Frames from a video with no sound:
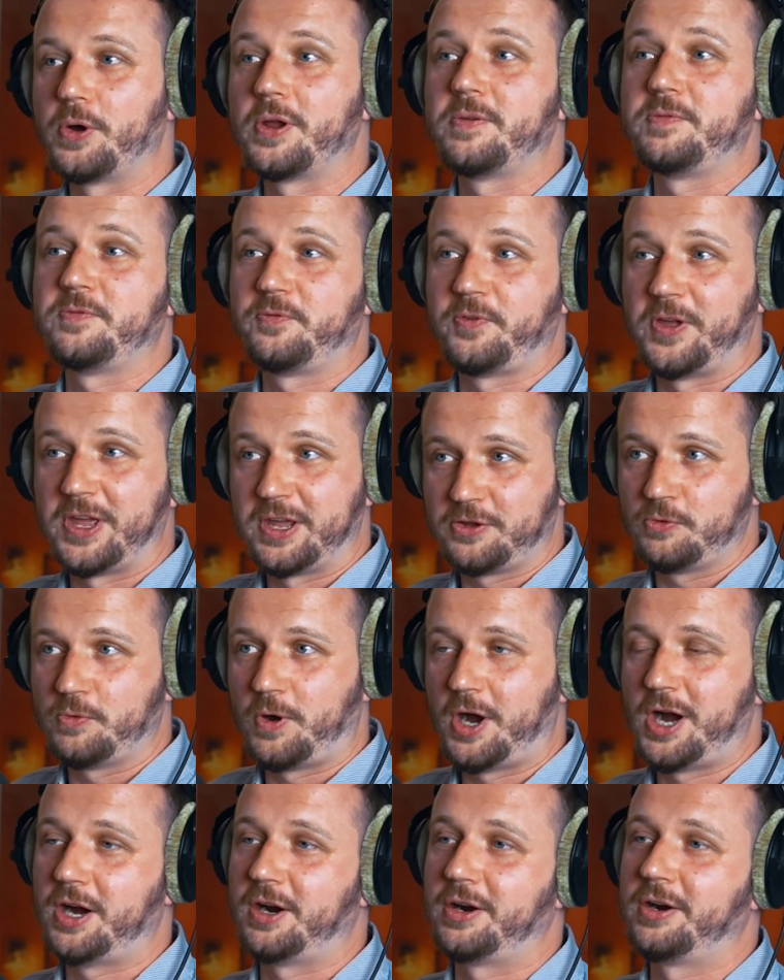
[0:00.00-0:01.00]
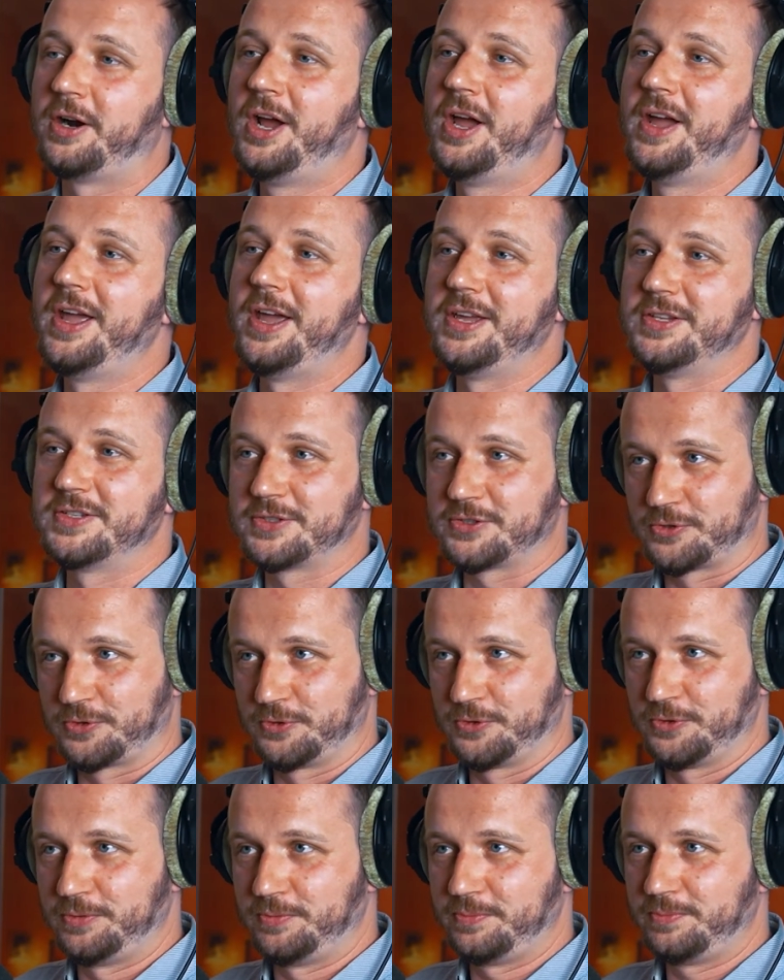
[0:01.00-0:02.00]
I think you are, is
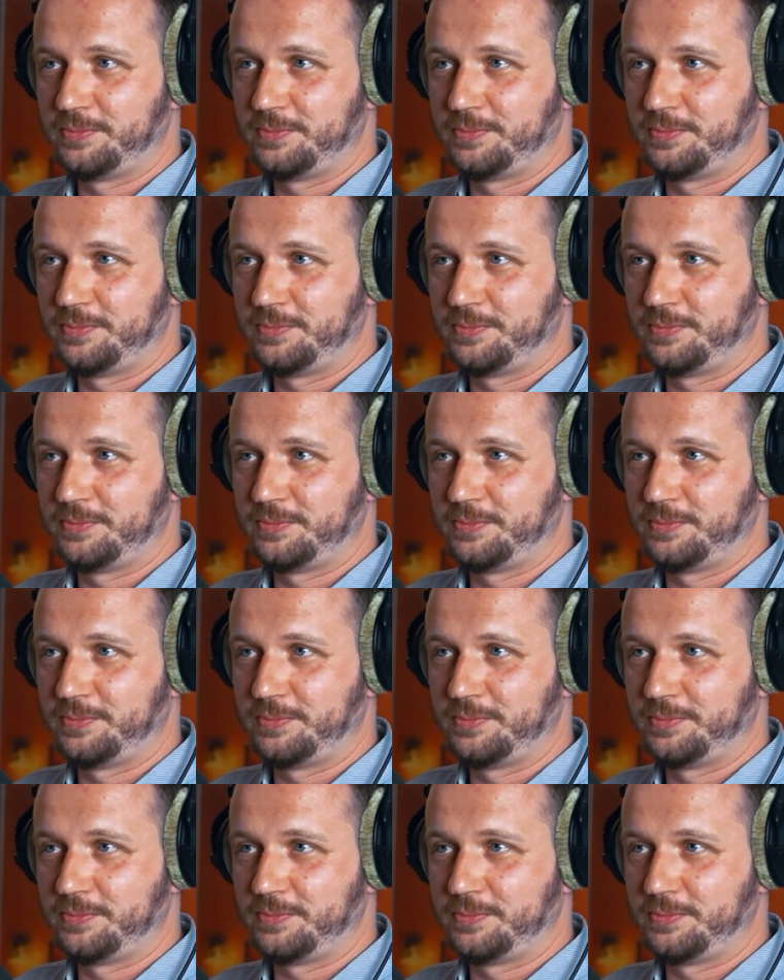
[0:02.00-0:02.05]
true.